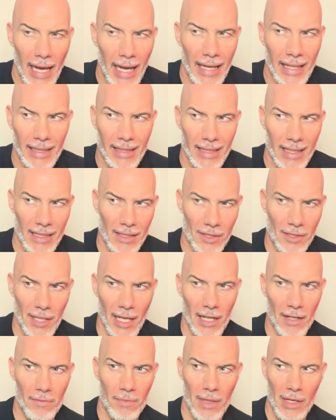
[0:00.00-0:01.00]
And
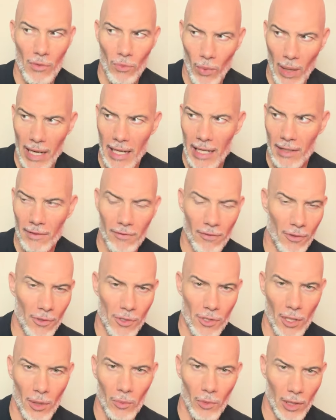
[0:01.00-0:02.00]
instead of me waiting for
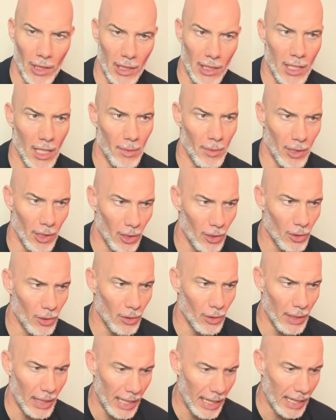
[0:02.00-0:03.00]
someone to come
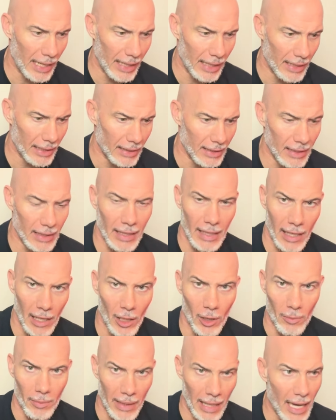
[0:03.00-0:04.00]
along and
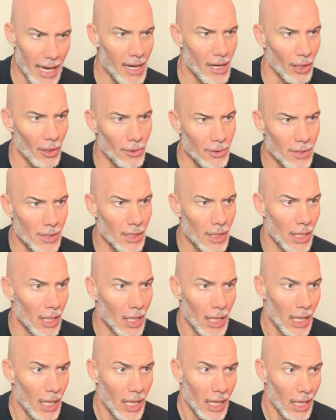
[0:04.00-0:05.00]
help me out,
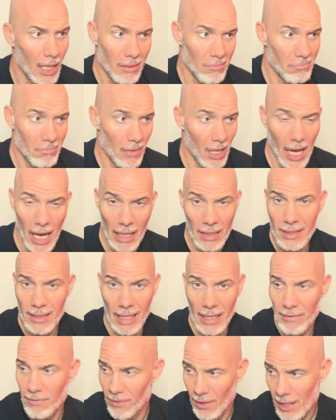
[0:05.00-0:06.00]
I
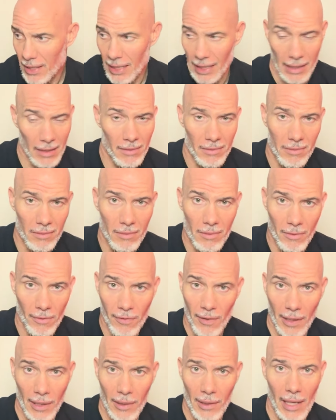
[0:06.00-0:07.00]
say, fuck it,
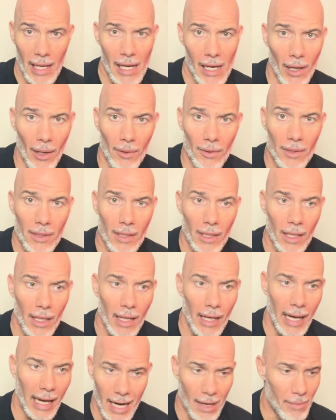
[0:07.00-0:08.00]
figure it out.
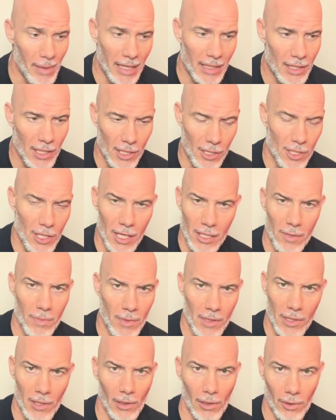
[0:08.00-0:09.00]
And I make the
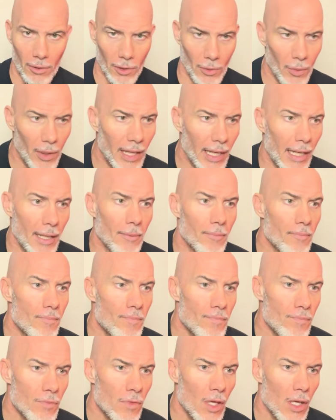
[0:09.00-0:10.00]
adjustments along the way.
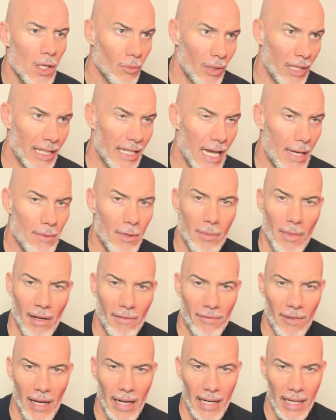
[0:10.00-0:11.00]
When it came to my
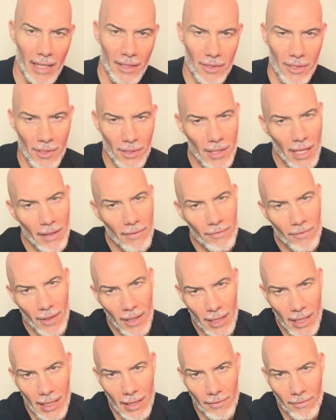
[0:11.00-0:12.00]
finances, that
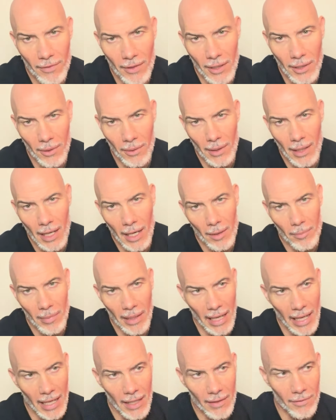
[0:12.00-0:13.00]
fuck it and figure it out
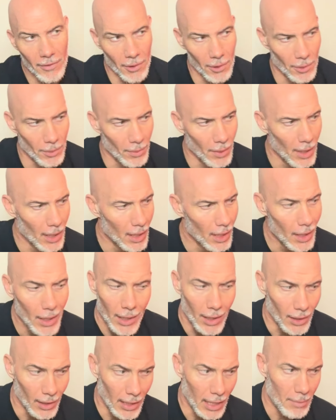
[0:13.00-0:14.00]
behavior
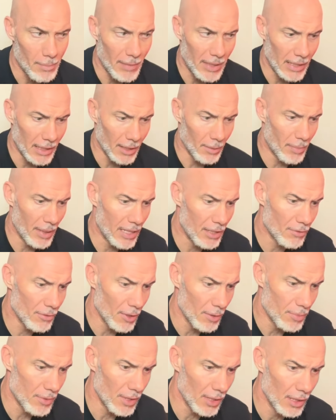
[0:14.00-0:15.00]
led me into
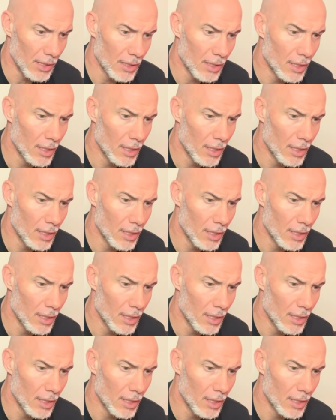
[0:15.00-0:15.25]
bankruptcy.